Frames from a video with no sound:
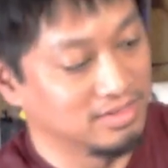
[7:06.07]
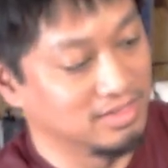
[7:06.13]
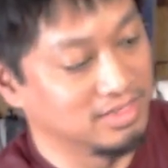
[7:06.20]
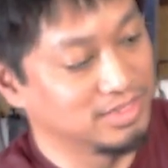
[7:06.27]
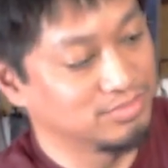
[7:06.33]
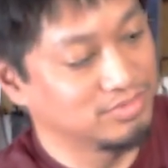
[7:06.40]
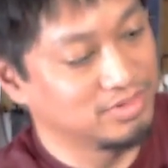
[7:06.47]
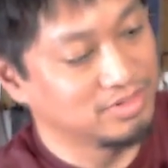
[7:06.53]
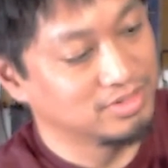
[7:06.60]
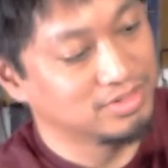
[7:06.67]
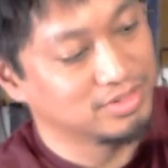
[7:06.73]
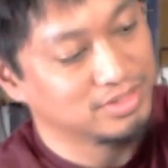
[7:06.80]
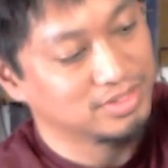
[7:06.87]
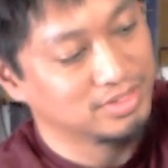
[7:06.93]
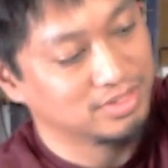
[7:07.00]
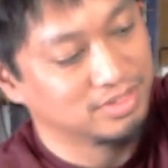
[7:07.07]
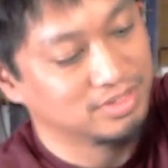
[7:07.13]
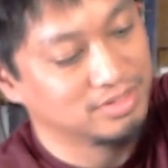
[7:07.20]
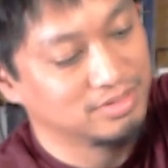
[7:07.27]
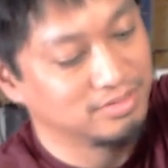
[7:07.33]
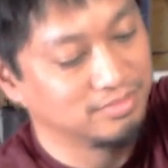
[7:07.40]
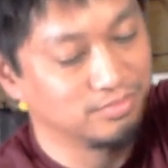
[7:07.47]
This
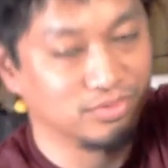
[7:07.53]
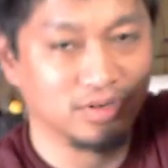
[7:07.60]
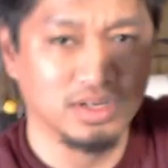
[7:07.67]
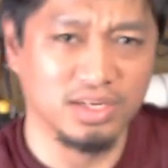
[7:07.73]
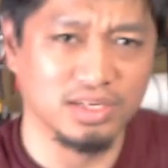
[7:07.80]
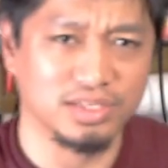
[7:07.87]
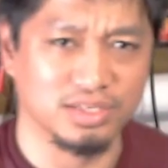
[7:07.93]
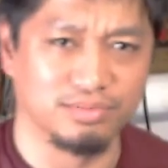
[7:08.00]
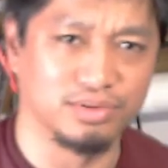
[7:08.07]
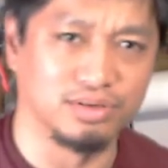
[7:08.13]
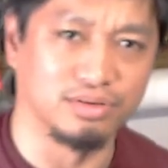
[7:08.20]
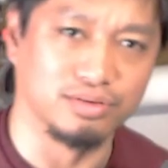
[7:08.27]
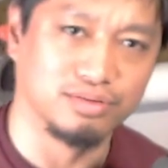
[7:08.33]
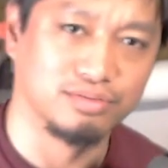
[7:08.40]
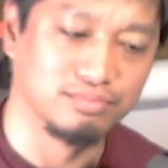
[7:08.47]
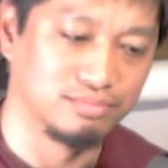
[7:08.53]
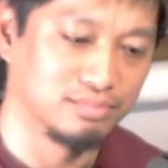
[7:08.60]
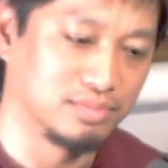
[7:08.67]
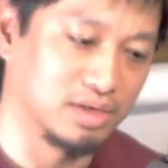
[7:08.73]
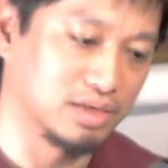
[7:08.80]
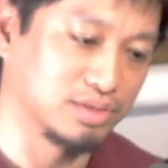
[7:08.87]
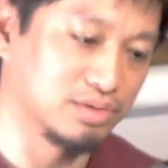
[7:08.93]
was pretty easy build,
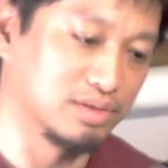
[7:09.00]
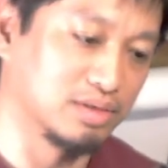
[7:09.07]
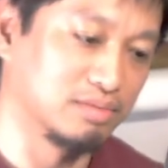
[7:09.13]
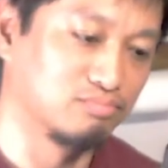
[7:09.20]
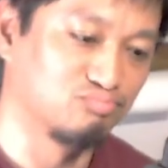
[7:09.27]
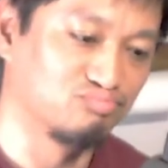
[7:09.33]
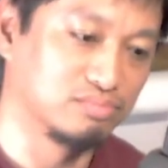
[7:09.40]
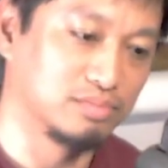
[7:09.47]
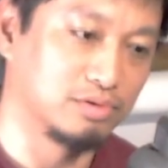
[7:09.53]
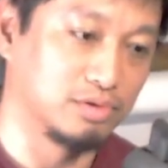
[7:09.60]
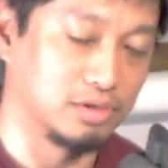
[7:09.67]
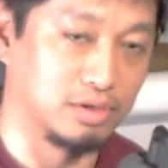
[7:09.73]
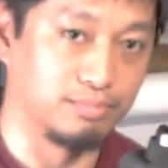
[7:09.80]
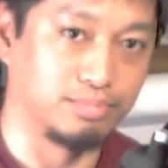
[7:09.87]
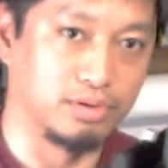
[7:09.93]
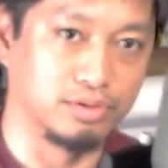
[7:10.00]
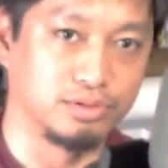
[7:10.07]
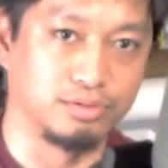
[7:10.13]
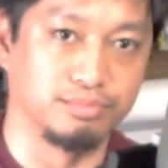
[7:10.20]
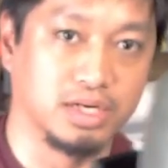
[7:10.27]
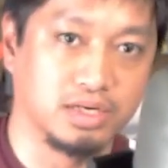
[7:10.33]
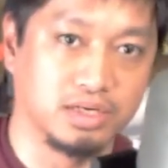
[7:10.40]
actually, compared
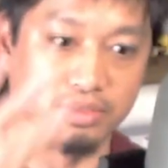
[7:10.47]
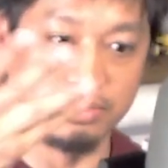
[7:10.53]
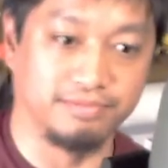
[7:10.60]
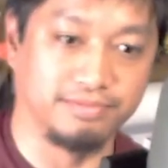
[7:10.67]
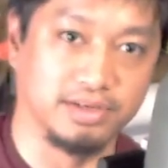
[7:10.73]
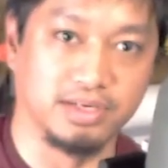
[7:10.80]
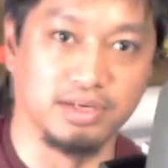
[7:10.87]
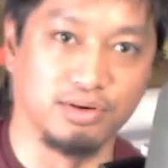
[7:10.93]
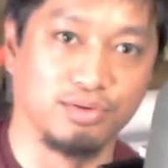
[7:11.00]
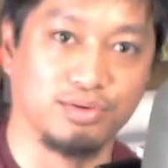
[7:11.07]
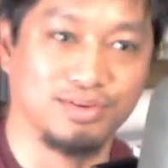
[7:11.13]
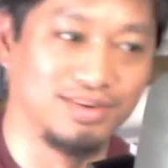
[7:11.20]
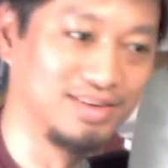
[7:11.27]
to making the figure,